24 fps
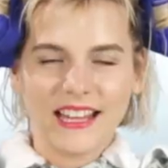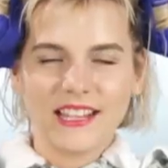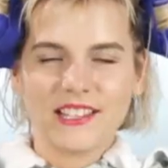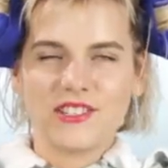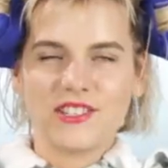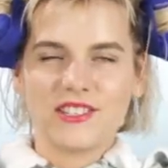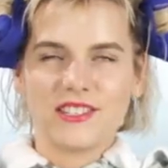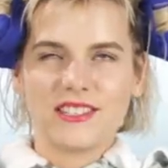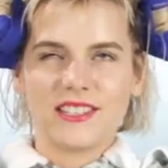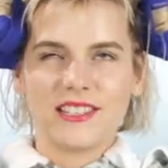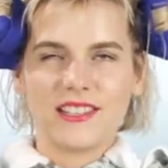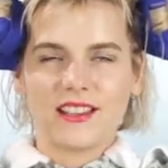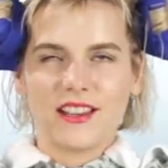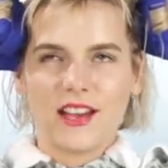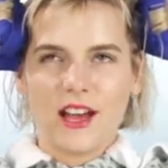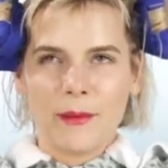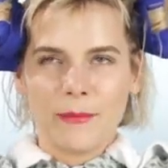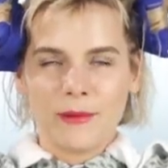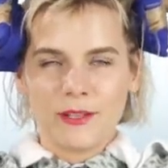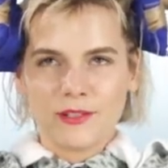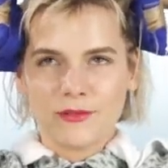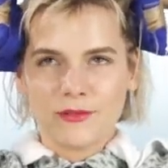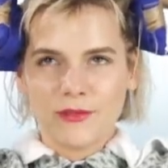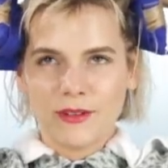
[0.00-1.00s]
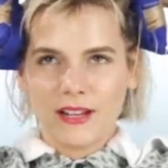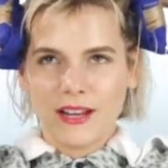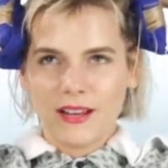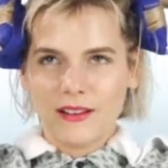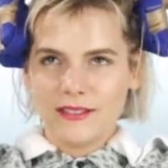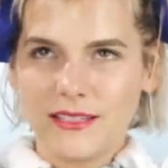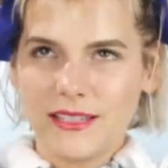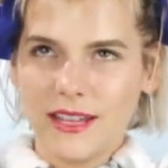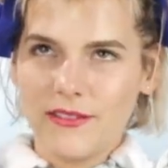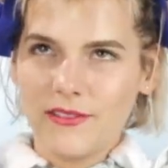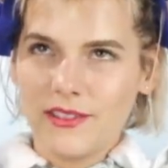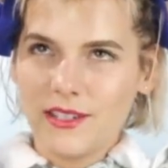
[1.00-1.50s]
I can just see the comments right now.
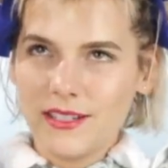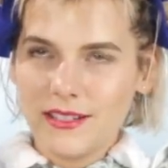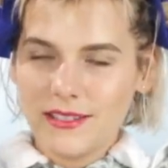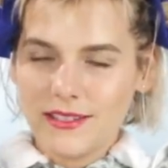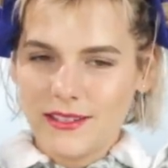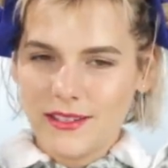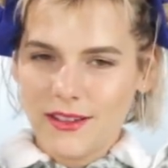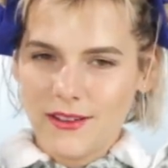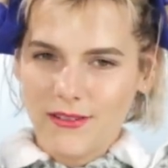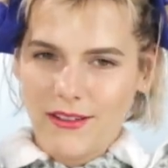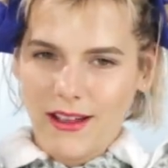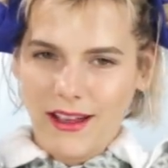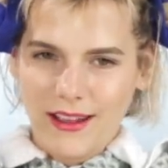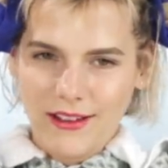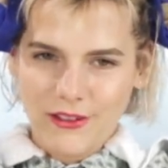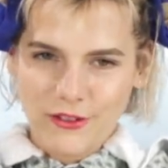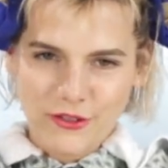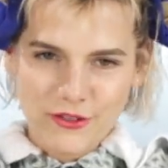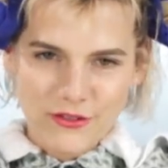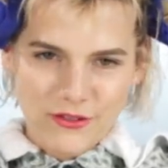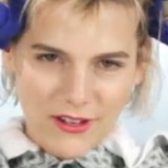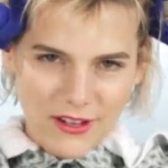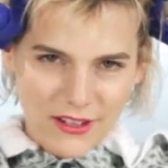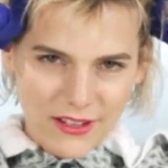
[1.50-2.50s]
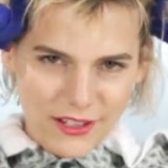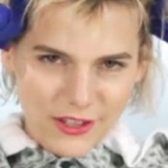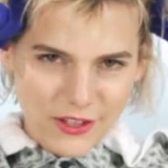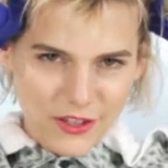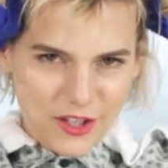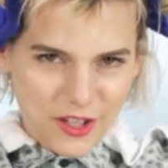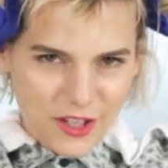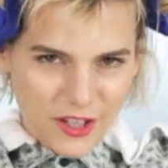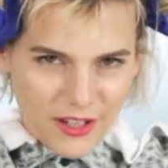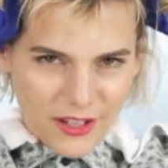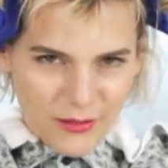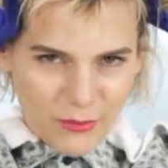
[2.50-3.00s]
Devin is so extra. Like,
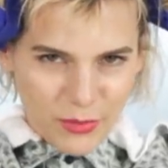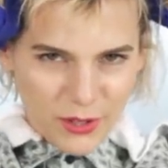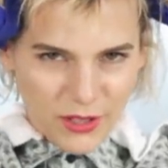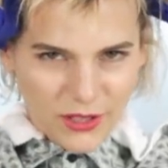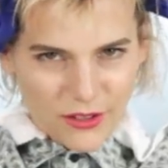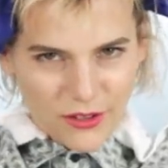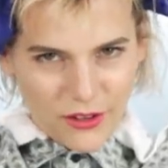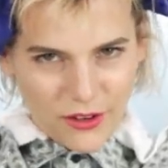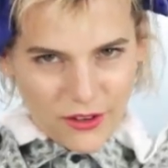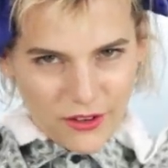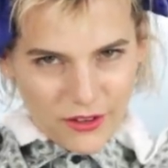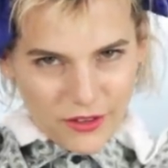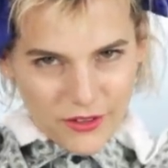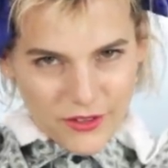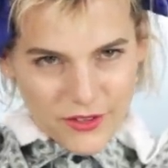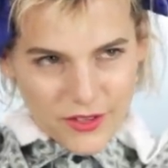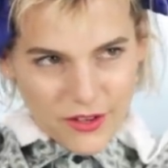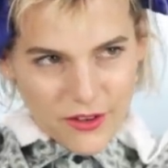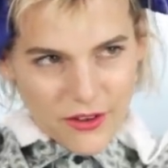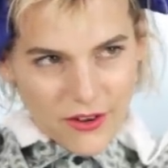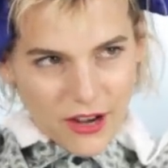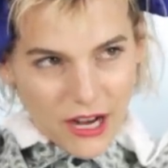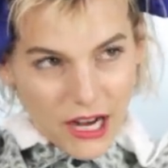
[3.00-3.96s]
she could put curlers in her